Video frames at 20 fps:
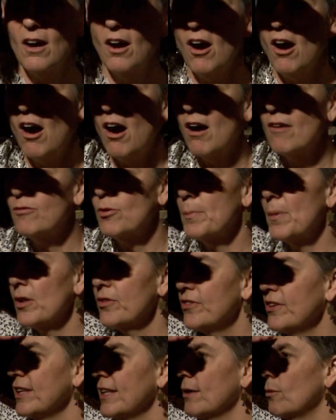of a
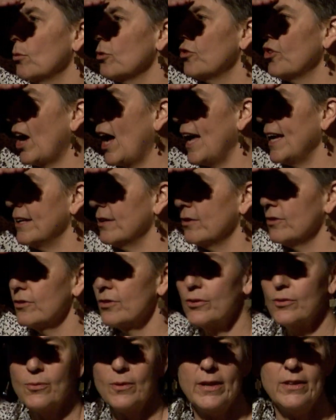multilingual child,
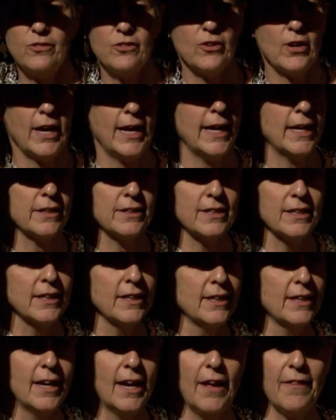raise your hand.
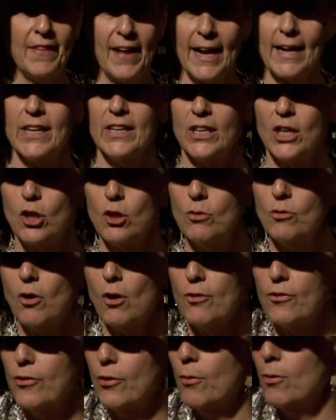And that can include
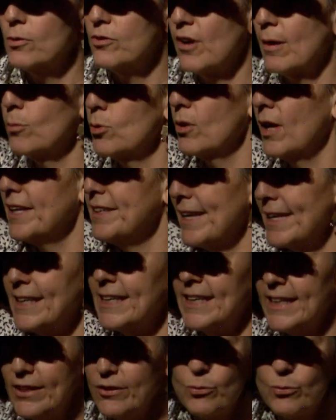also double identities.